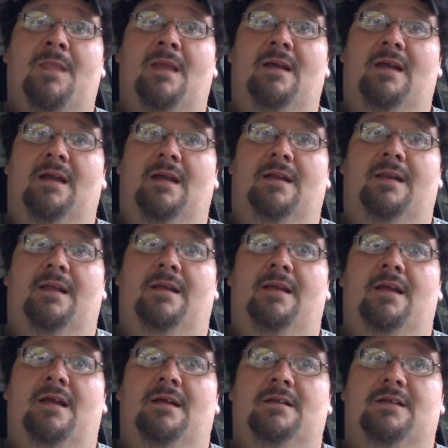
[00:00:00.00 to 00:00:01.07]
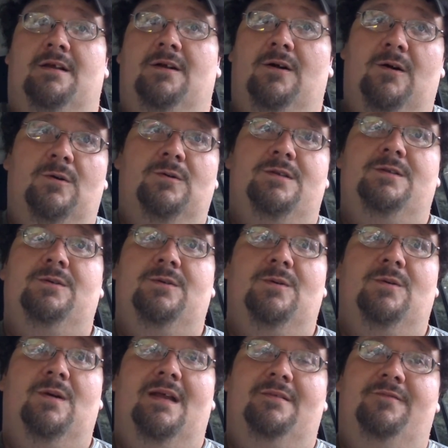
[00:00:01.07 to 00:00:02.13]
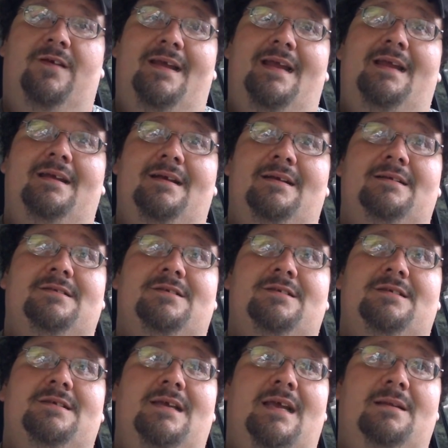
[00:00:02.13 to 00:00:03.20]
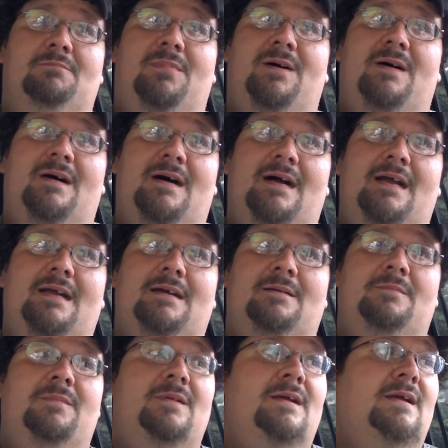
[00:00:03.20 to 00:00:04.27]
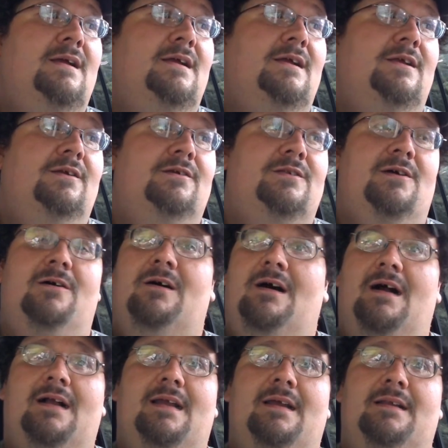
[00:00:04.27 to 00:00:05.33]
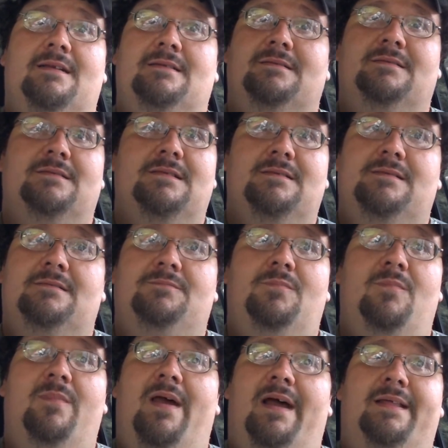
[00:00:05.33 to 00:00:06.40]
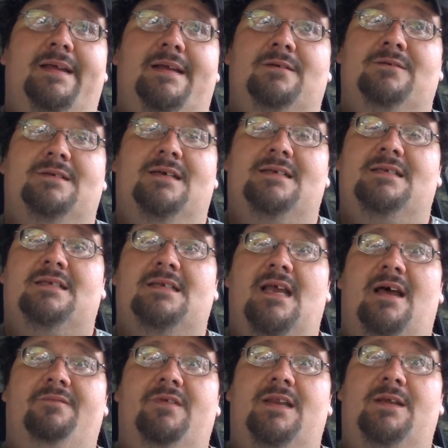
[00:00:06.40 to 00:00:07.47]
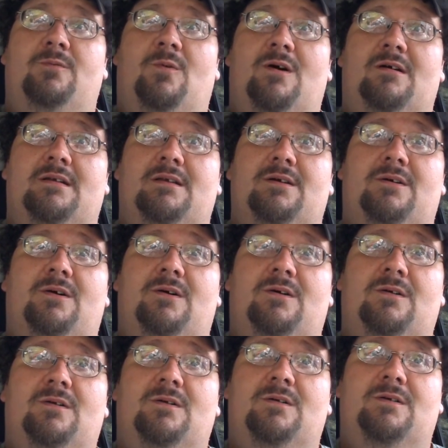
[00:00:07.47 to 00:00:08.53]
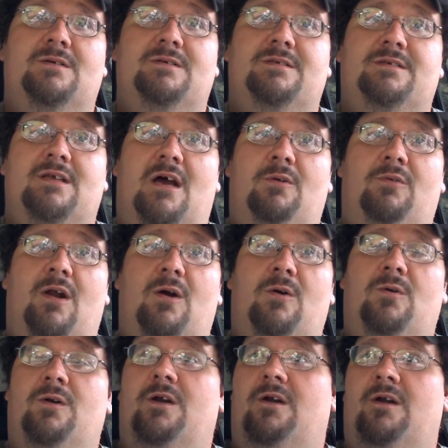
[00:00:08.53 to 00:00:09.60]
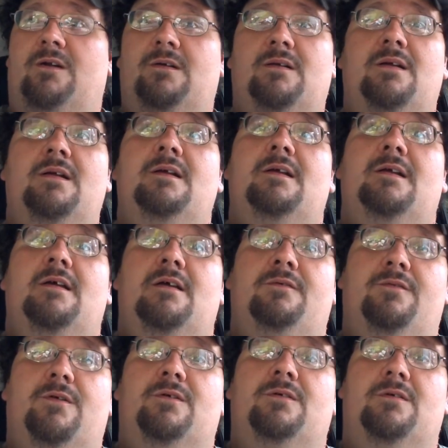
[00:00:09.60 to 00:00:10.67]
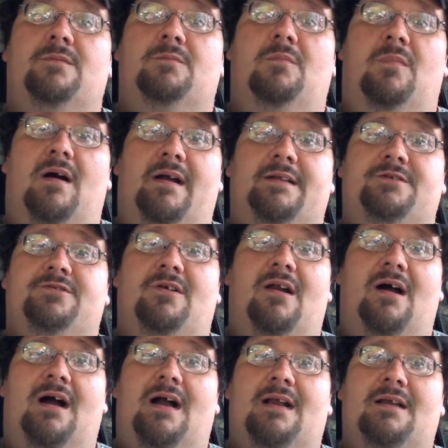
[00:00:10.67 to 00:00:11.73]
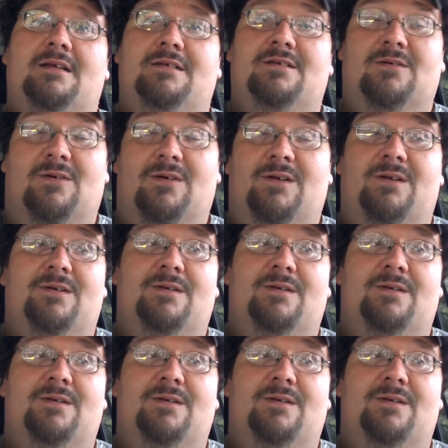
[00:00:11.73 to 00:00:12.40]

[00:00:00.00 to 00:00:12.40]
And to go to Advance and buy them, you're talking, I think it was like $71 a rotor for my truck. So